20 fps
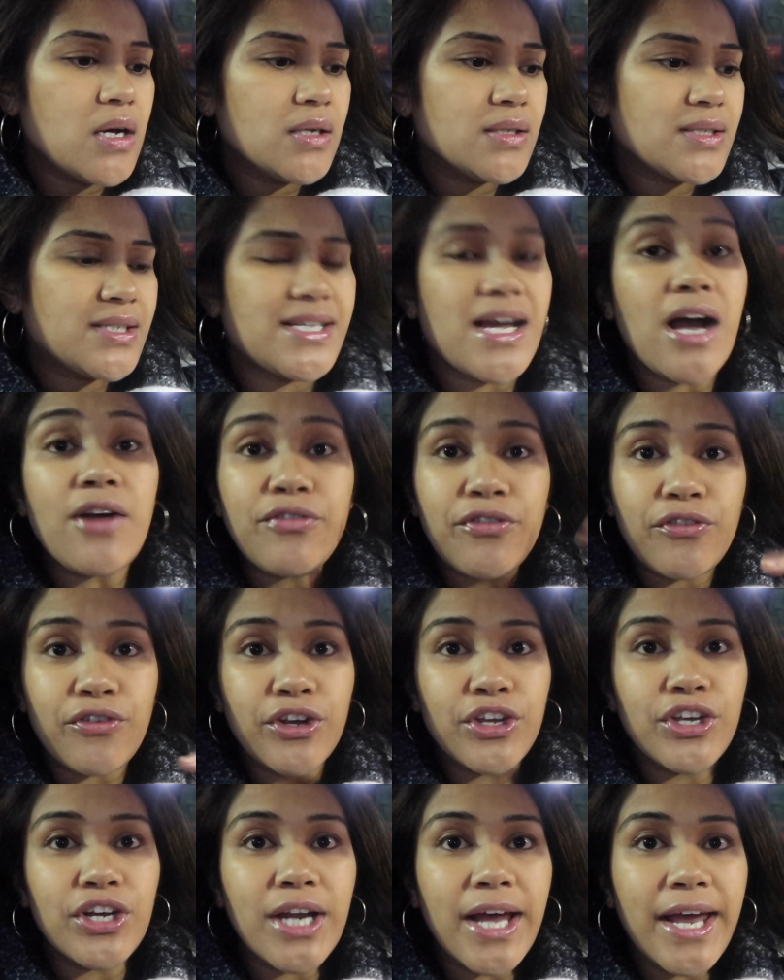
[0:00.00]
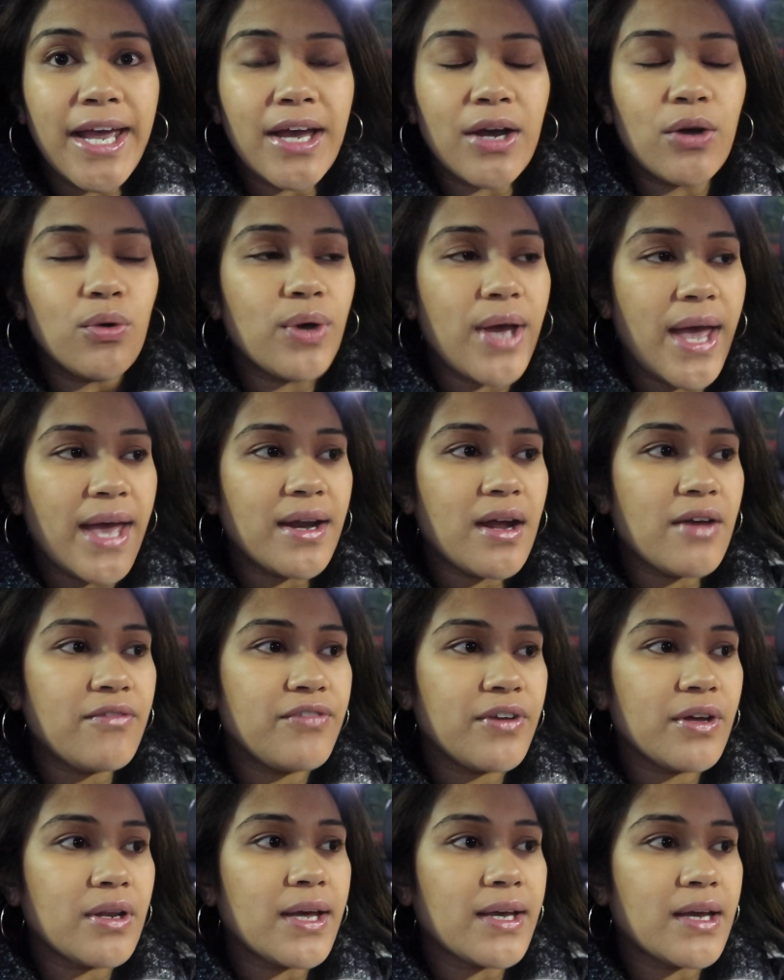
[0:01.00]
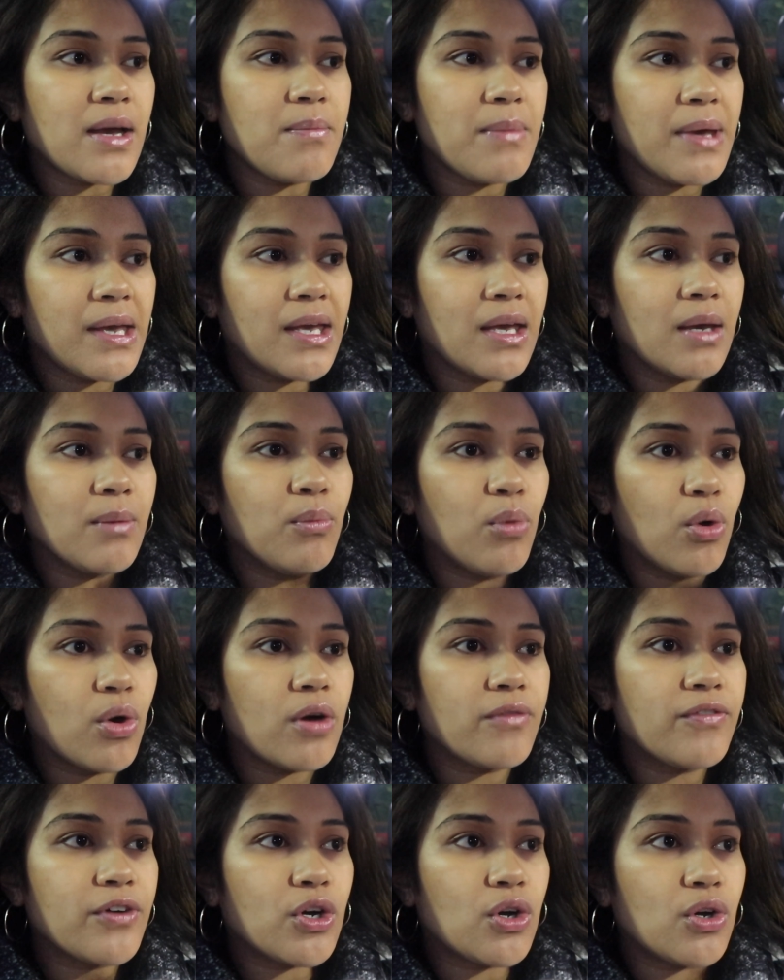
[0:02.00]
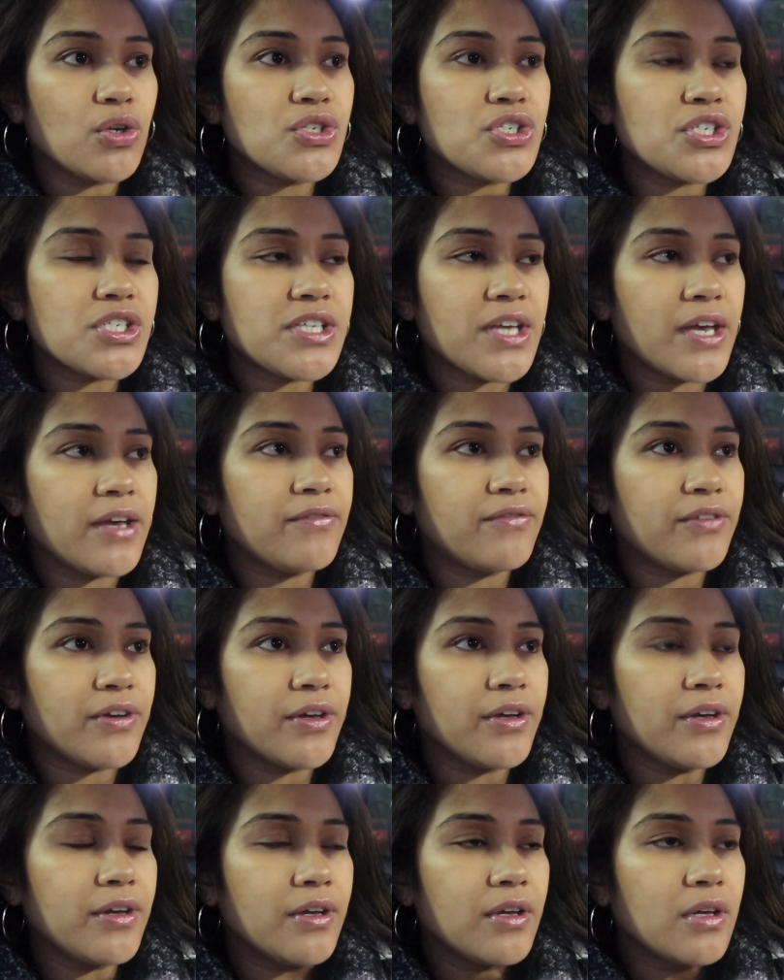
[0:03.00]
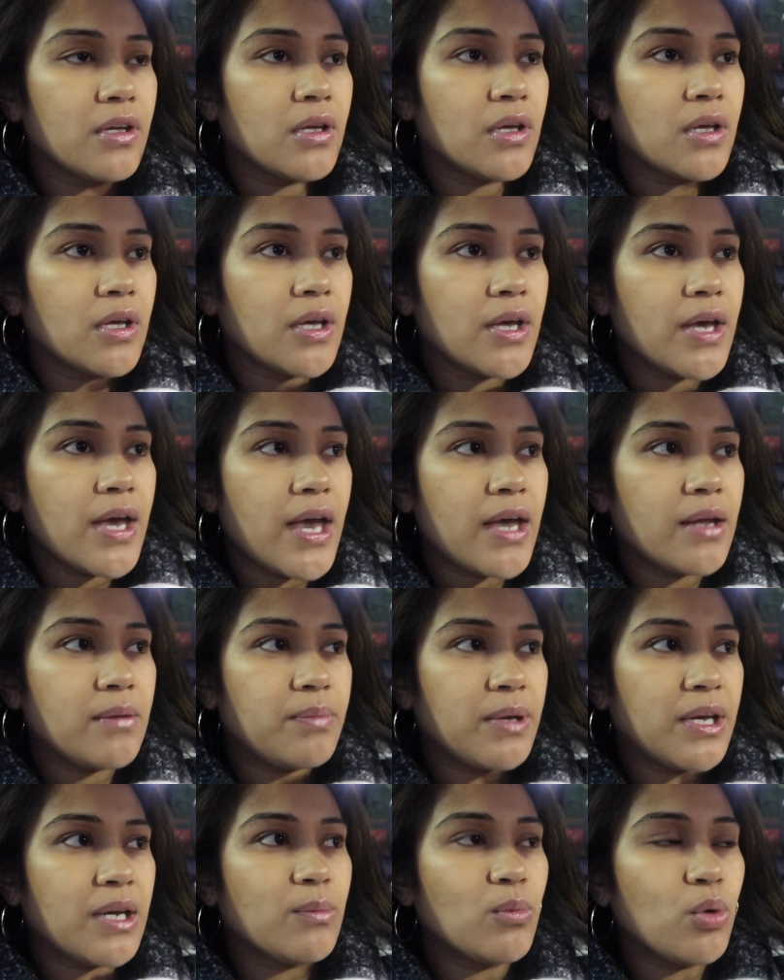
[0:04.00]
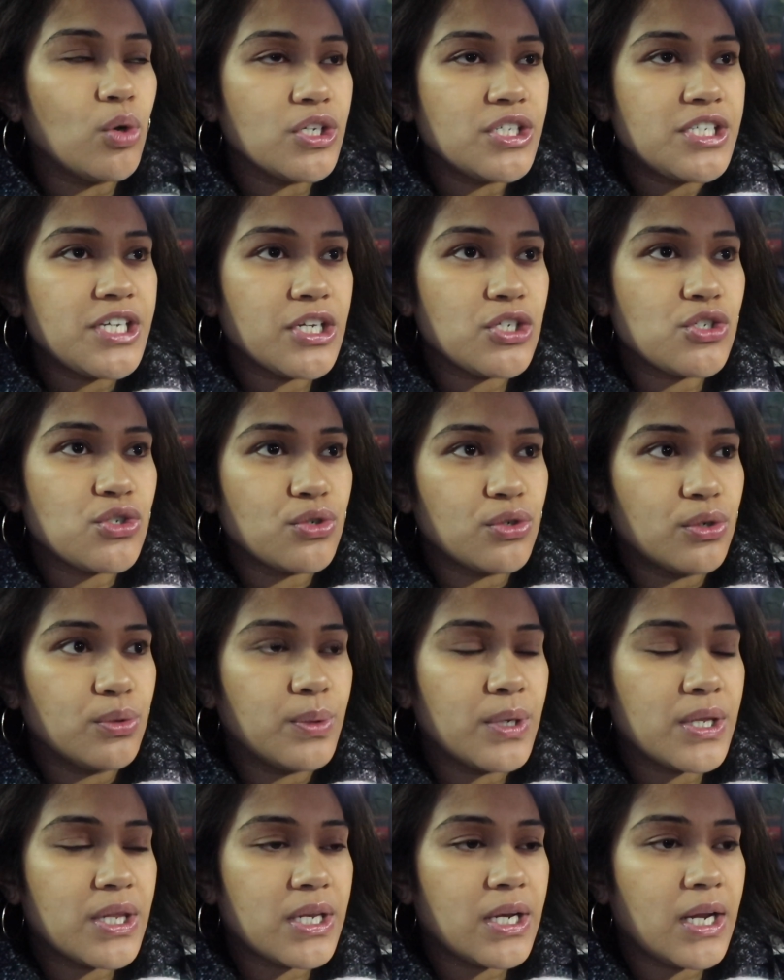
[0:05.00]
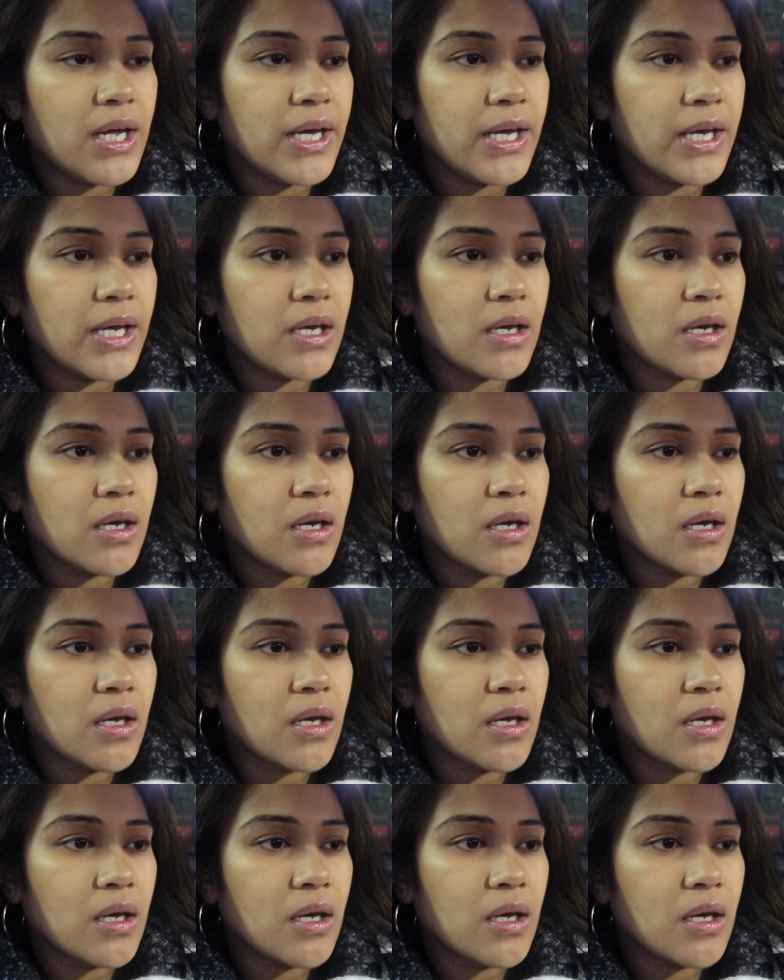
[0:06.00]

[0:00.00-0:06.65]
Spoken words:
self-regulate. And I feel like I'm making more of a conscious effort and being more intentional with like